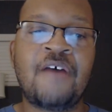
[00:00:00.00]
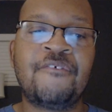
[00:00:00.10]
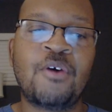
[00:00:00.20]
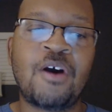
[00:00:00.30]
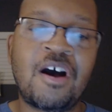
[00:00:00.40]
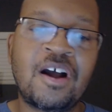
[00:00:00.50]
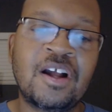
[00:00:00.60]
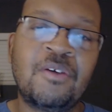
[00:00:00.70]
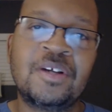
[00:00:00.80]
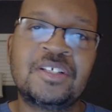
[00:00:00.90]
for
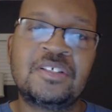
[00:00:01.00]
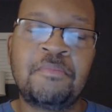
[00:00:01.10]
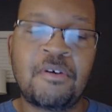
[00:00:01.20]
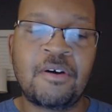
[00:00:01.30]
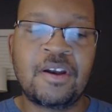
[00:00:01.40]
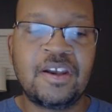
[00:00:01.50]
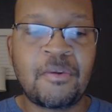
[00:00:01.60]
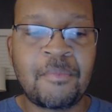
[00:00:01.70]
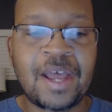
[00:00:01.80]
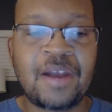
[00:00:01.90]
ongoing support,
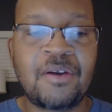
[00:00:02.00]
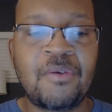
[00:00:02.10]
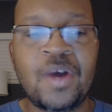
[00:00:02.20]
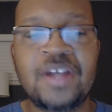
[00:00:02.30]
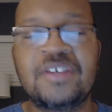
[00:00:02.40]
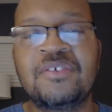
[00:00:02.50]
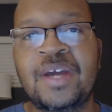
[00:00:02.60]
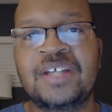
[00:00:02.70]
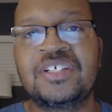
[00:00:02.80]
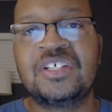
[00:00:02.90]
no matter what
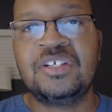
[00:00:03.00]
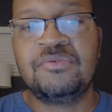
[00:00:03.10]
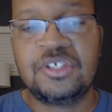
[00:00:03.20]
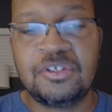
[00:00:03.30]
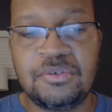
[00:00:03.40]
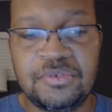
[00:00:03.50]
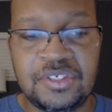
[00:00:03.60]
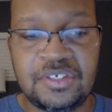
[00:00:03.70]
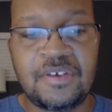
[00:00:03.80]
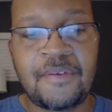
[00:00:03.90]
direction you
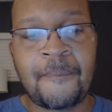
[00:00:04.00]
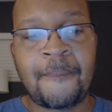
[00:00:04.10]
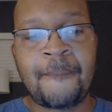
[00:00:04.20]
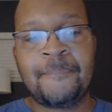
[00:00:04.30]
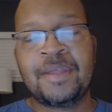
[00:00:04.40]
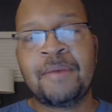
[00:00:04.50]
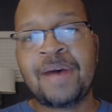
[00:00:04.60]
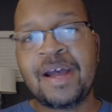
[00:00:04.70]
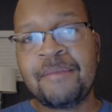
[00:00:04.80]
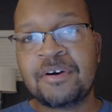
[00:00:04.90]
choose. Now,
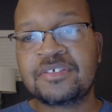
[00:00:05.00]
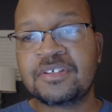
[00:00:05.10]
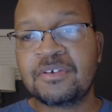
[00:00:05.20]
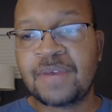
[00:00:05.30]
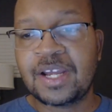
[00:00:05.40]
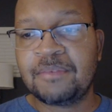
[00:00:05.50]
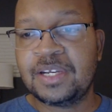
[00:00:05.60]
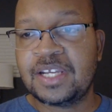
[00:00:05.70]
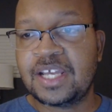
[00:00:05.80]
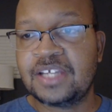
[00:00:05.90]
my personal
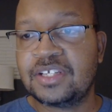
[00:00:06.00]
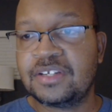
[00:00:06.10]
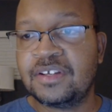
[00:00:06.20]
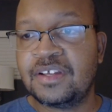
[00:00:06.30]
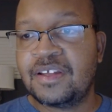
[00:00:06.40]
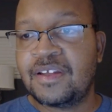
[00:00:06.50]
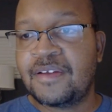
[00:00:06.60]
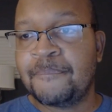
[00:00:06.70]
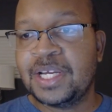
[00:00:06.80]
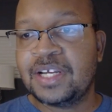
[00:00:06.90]
recommendation,
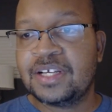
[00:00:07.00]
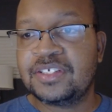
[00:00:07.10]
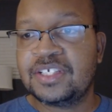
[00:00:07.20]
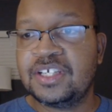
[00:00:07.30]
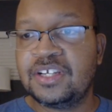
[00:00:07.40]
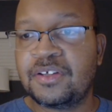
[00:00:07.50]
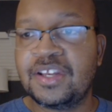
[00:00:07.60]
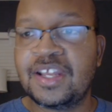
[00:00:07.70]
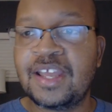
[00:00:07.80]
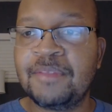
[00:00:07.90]
because the
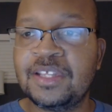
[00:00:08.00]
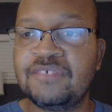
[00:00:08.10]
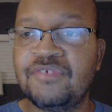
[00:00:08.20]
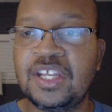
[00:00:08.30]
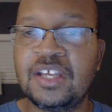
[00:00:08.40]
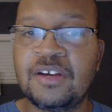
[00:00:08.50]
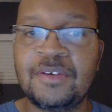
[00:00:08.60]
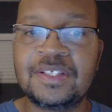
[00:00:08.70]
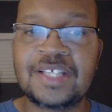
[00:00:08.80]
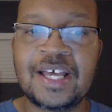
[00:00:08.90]
name of this video
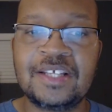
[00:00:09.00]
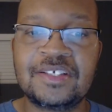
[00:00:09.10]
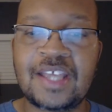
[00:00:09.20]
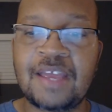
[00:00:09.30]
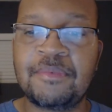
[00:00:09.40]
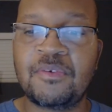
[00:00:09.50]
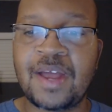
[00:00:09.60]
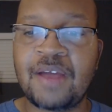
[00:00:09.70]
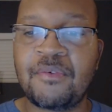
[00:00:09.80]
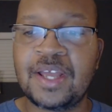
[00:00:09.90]
is how to escape the
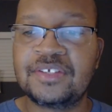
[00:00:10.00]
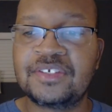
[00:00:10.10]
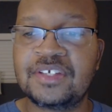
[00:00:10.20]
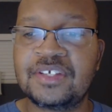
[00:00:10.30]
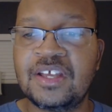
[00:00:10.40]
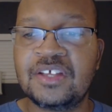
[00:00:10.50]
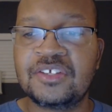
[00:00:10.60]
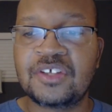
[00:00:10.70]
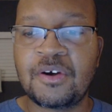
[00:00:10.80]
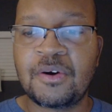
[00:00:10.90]
rat race.
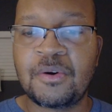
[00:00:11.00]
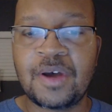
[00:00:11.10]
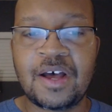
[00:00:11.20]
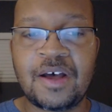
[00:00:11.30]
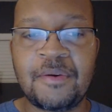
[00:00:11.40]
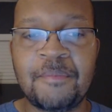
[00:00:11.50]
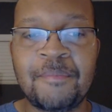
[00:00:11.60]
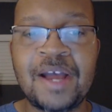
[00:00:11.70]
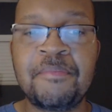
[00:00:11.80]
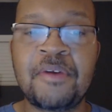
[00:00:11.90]
So
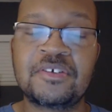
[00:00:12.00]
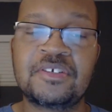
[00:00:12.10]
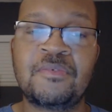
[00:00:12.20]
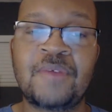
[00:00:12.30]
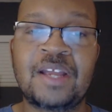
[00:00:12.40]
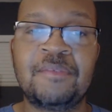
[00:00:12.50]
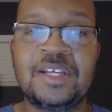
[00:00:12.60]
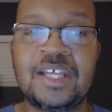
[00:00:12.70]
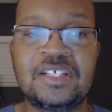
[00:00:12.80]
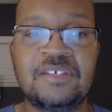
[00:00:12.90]
my personal
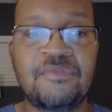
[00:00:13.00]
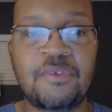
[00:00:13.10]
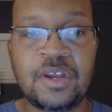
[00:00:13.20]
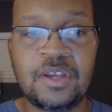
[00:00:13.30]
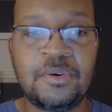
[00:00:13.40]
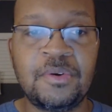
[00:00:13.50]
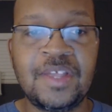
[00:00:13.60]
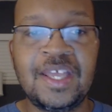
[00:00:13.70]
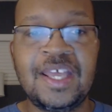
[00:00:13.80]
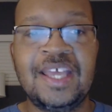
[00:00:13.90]
recommendation for you
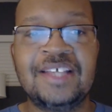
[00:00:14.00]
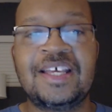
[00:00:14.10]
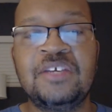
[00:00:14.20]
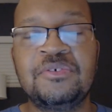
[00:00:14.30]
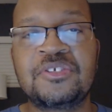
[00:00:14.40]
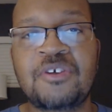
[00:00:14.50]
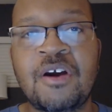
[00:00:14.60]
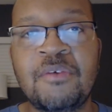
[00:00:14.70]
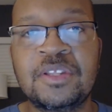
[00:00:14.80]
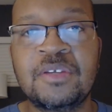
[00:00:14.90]
is that you
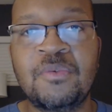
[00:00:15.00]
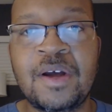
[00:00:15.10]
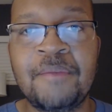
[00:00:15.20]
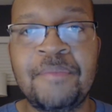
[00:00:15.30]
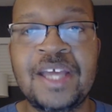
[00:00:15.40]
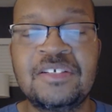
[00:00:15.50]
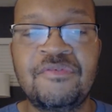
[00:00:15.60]
start with the one-page